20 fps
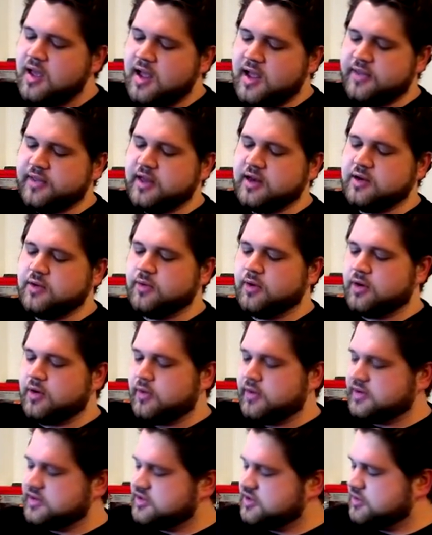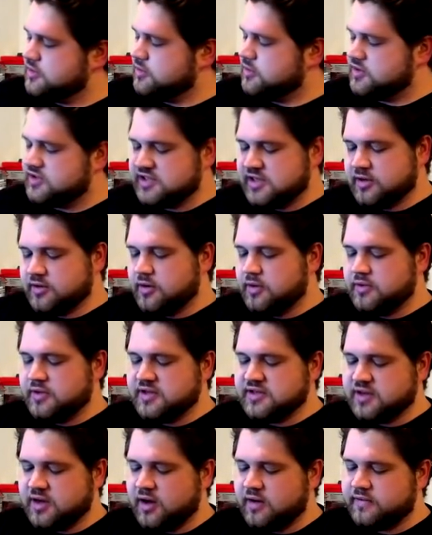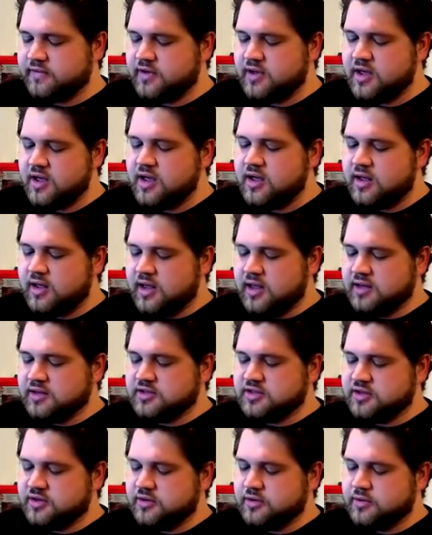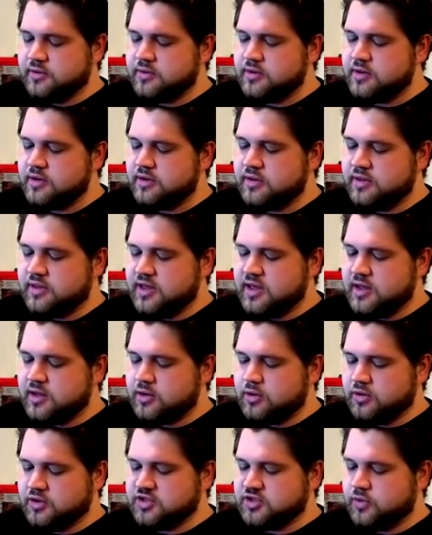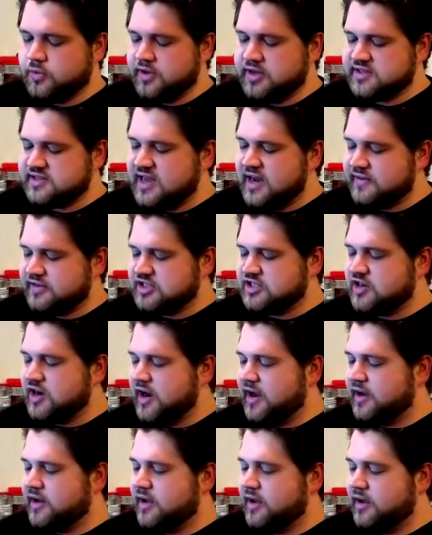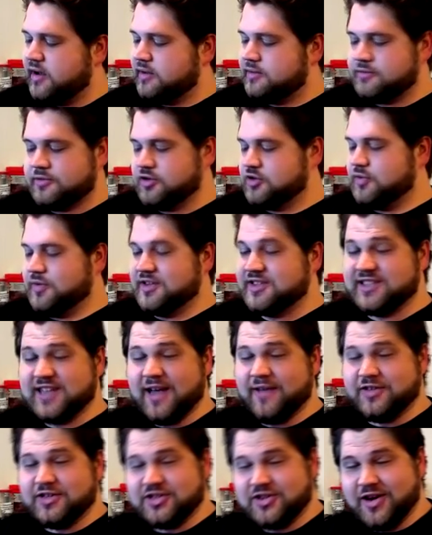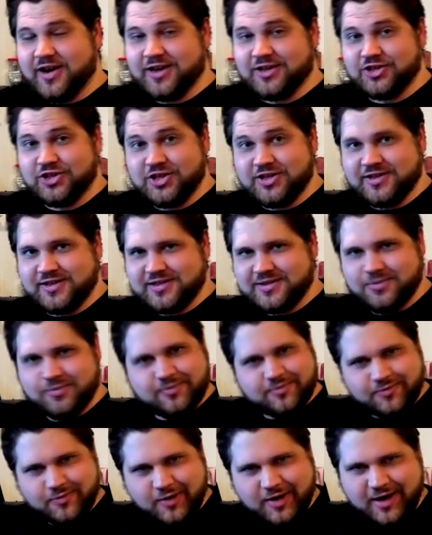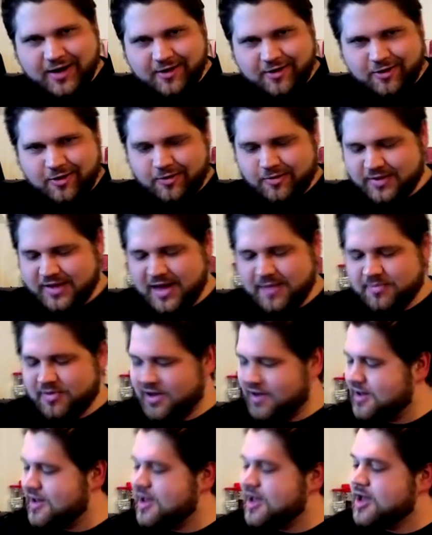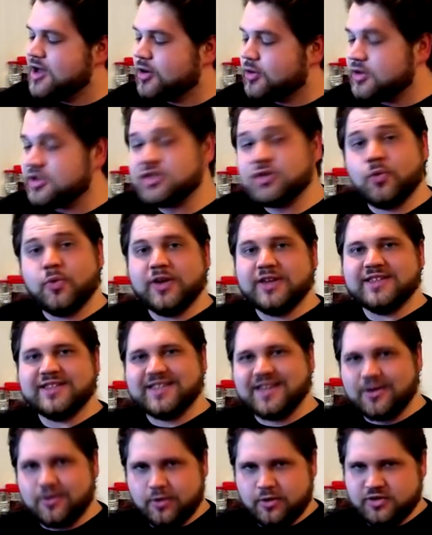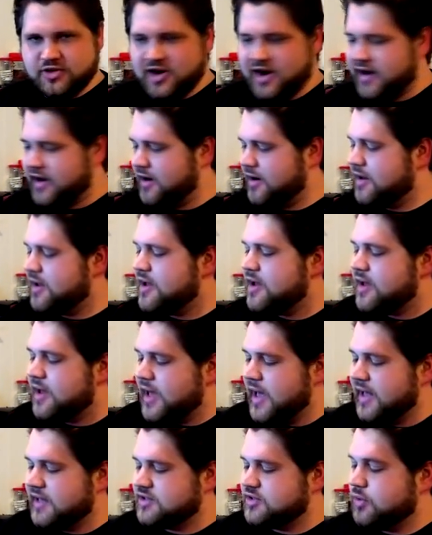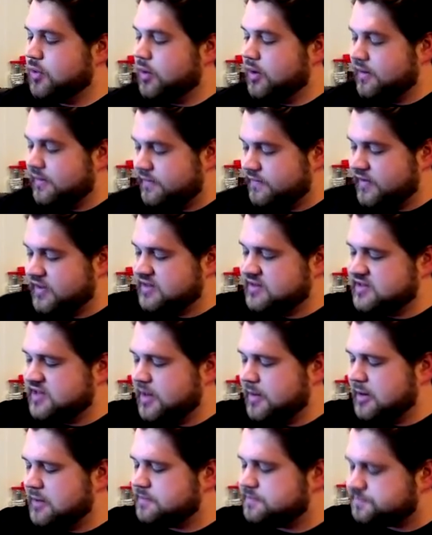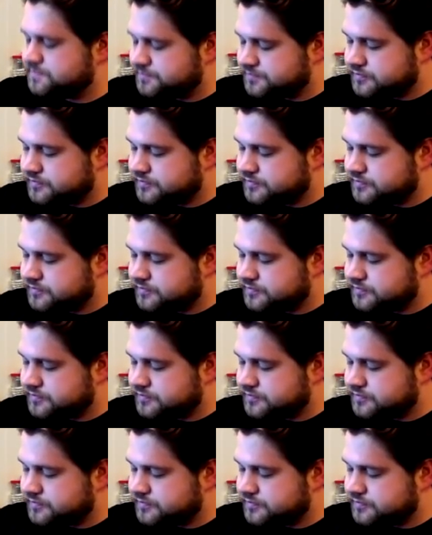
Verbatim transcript: and then you are going to synchro these off into the Crystal Wing Savage Dragon, Jesus, what kind of card would that be? Crystal Wing Synchro Dragon as your fifth summon.